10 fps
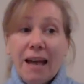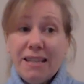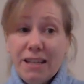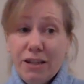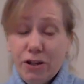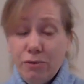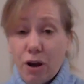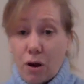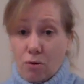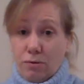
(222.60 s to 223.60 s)
And did you
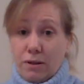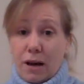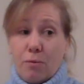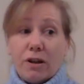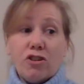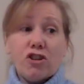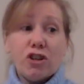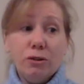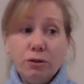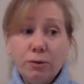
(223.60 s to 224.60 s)
know that when
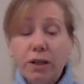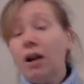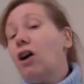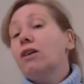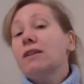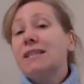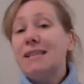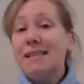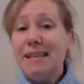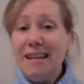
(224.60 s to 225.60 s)
children are
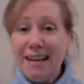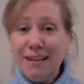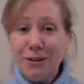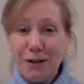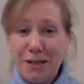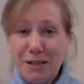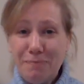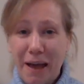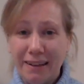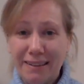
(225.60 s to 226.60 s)
seeking their
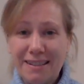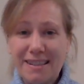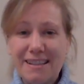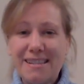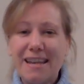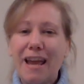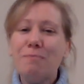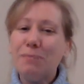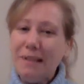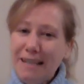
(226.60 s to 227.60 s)
independence and
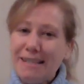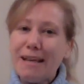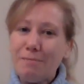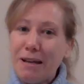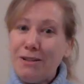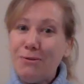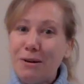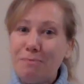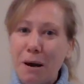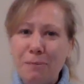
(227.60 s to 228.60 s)
saying, please let me do
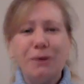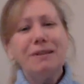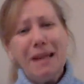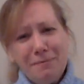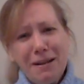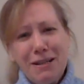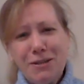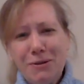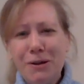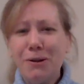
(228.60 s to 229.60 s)
it, mom, or let me
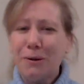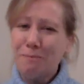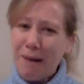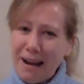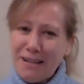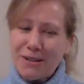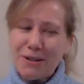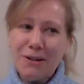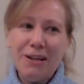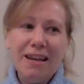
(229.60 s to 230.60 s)
do it, or my
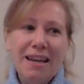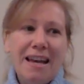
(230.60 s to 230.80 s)
turn,